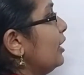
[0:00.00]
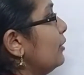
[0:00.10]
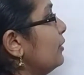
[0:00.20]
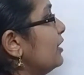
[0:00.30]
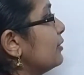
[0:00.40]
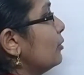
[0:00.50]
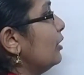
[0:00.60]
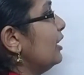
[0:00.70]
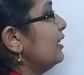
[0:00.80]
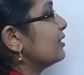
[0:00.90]
If he is
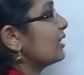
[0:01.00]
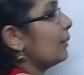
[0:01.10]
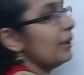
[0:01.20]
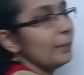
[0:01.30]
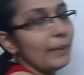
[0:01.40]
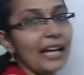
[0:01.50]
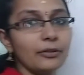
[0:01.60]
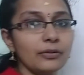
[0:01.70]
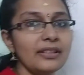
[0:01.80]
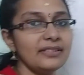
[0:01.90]
going, he is coming back
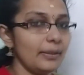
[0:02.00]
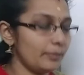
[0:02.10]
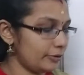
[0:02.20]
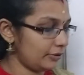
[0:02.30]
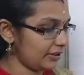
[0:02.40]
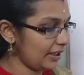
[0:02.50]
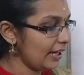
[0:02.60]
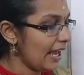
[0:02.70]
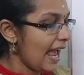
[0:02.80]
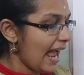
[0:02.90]
to the same position,
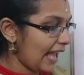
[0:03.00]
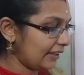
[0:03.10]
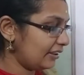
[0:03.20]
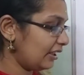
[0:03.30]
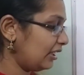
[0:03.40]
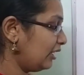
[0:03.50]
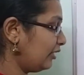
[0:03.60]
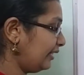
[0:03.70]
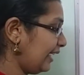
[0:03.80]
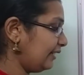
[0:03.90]
and the
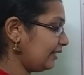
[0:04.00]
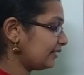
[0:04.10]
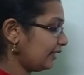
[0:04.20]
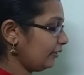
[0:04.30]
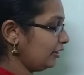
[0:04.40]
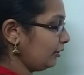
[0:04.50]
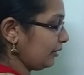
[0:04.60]
date is given, you